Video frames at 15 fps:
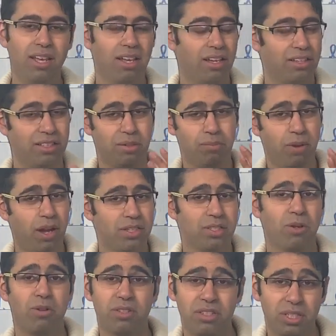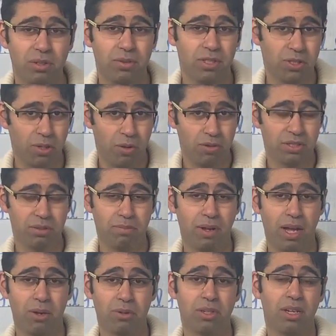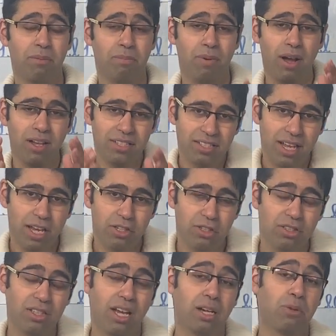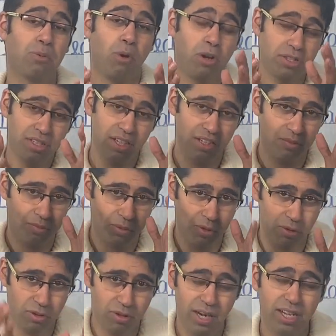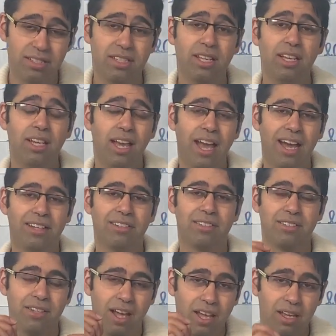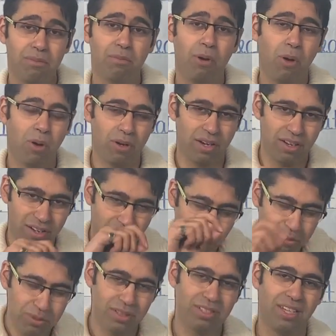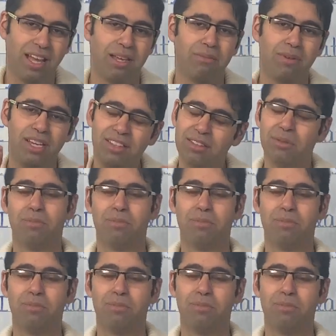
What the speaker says: the past continuous talks about a past action that was in progress at a time or around a time in the